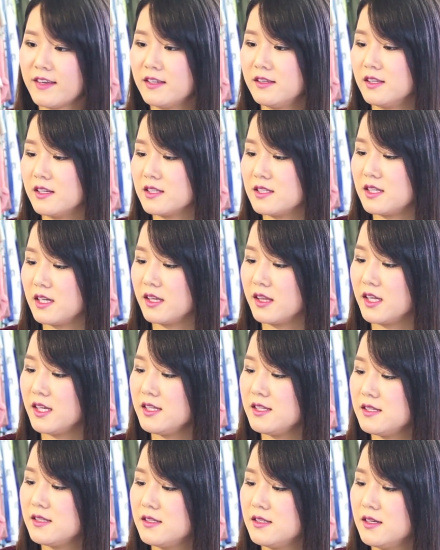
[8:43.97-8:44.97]
Looks like
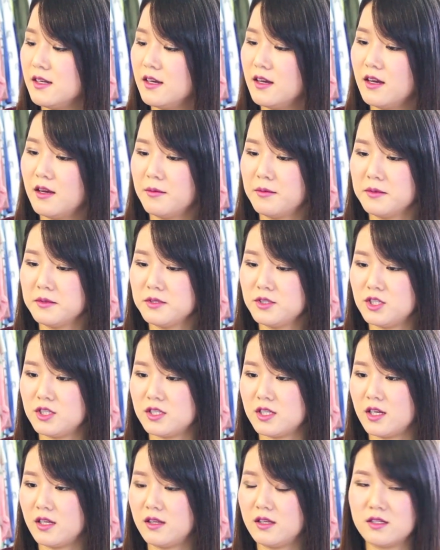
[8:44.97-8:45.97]
this. She
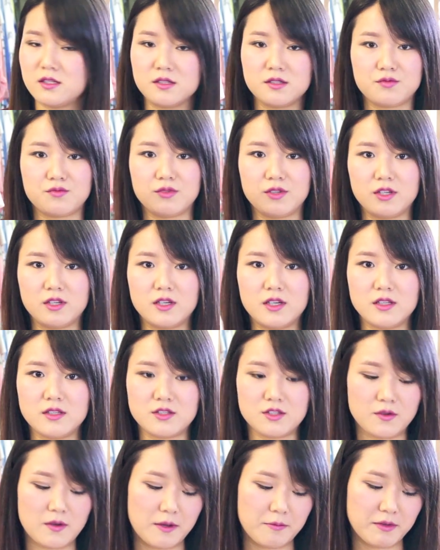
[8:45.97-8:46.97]
said this is really good,
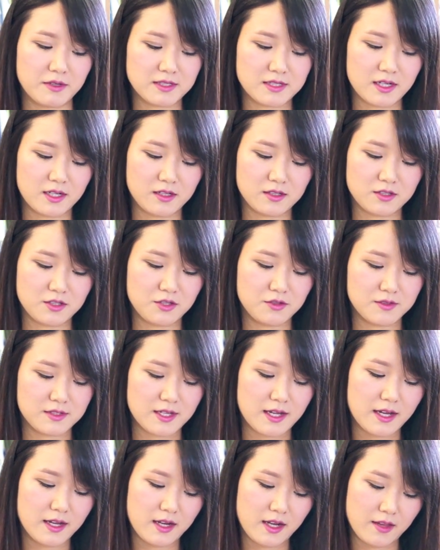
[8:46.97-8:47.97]
so I'm excited to use
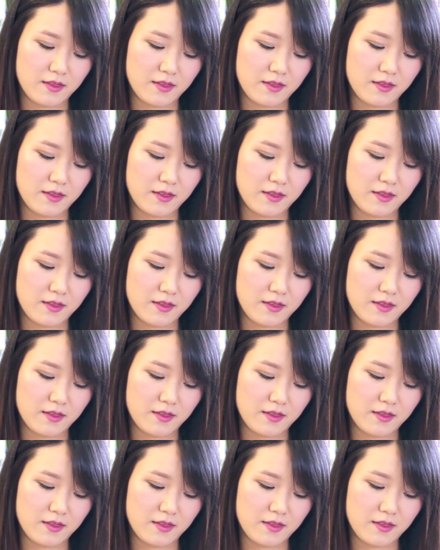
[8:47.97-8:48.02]
that.